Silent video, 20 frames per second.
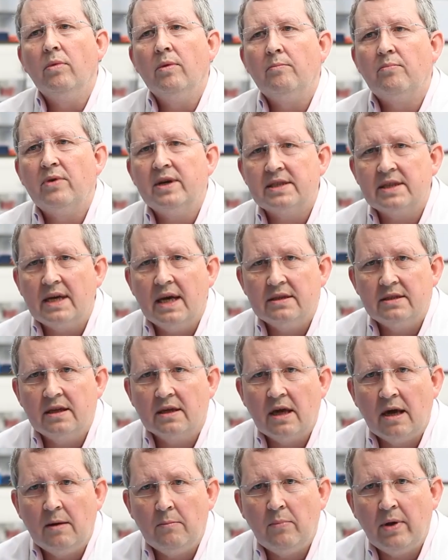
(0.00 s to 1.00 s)
Breast Cancer
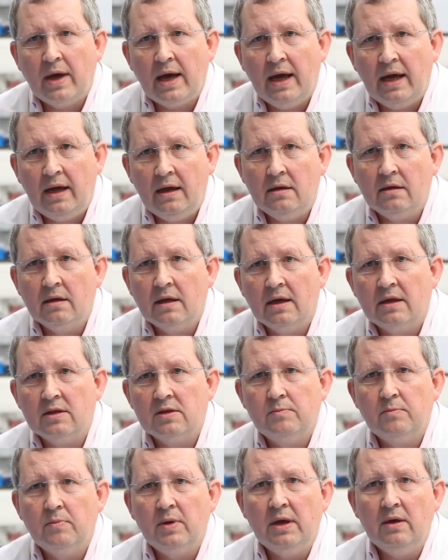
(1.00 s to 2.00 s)
Campaign
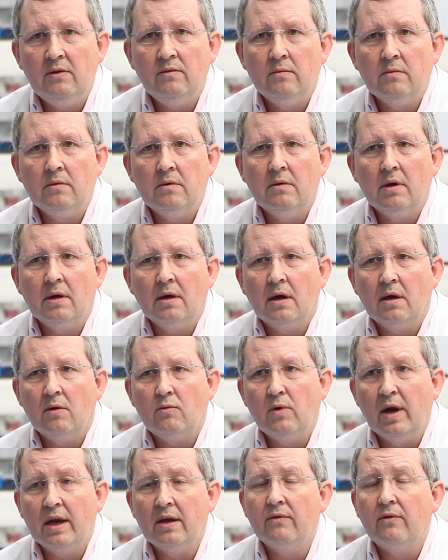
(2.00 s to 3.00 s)
has been uh,
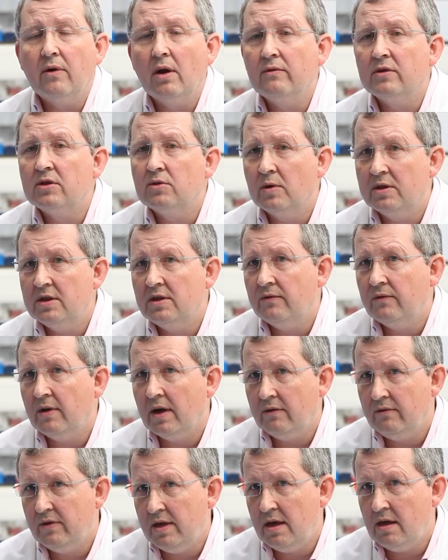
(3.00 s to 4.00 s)
running for over
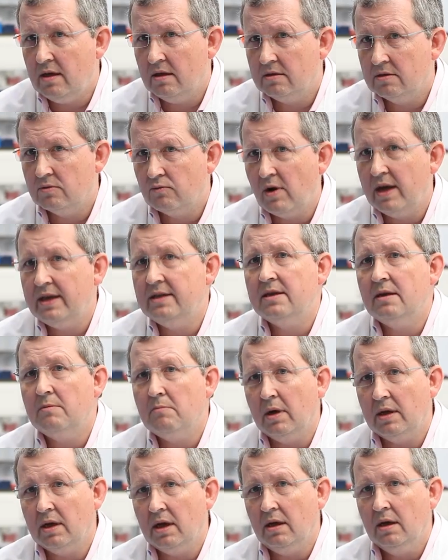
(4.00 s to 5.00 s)
25 years, raising
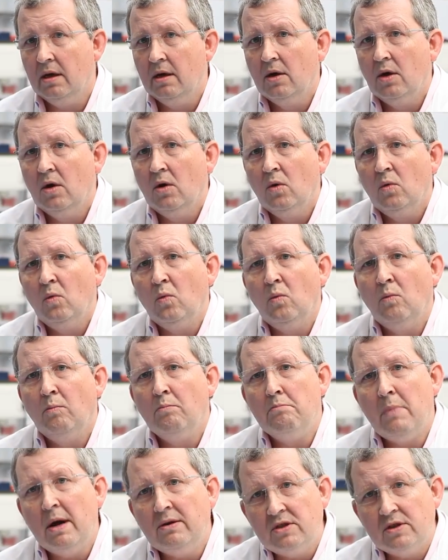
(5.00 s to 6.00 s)
money,
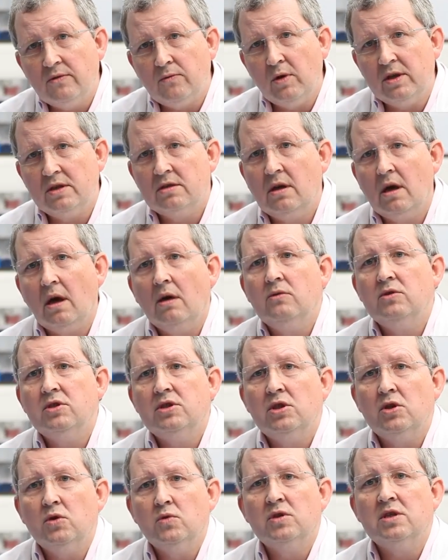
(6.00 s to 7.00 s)
most of which goes
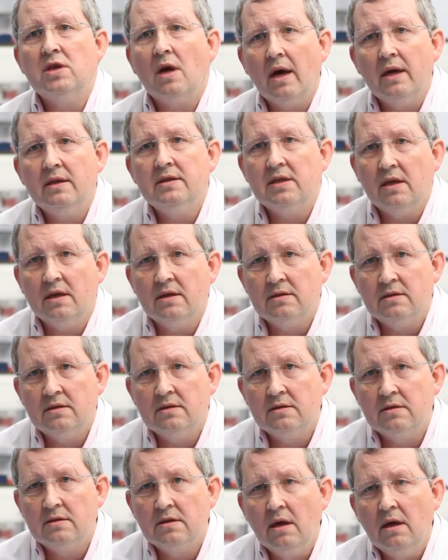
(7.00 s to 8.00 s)
to
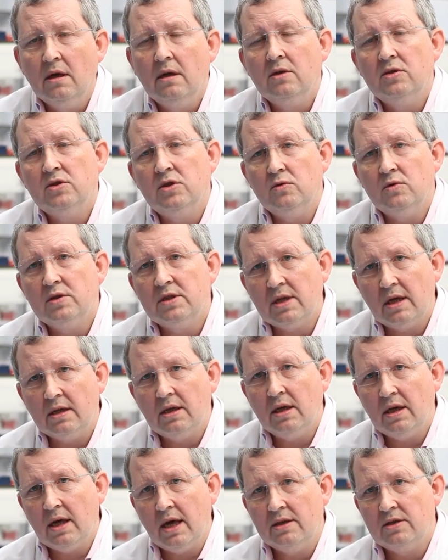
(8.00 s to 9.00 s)
scientists to
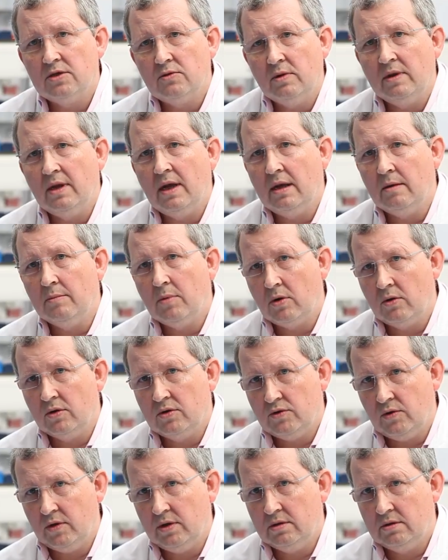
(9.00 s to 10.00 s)
study cancer in their
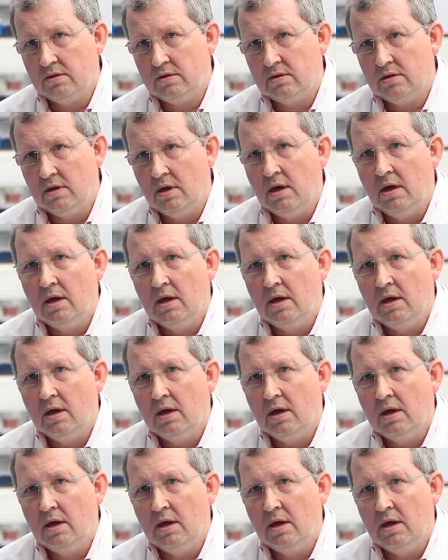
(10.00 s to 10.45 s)
laboratories.